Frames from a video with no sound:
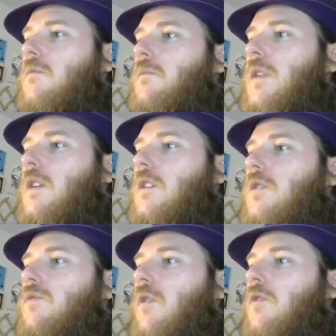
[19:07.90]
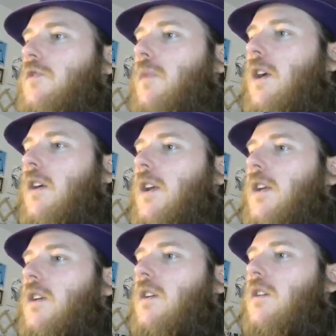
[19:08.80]
Because
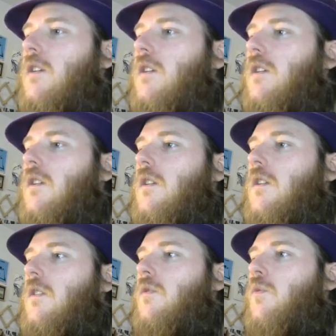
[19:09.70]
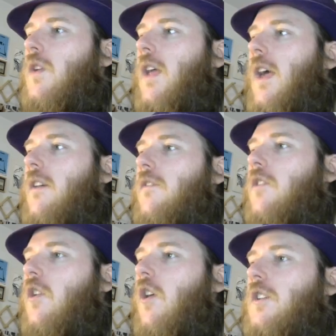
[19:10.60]
Rosemary would have
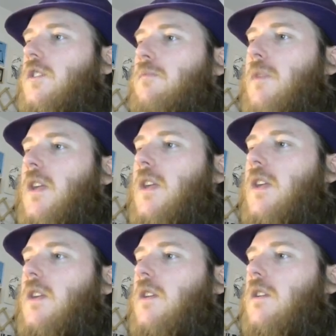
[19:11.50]
cost me...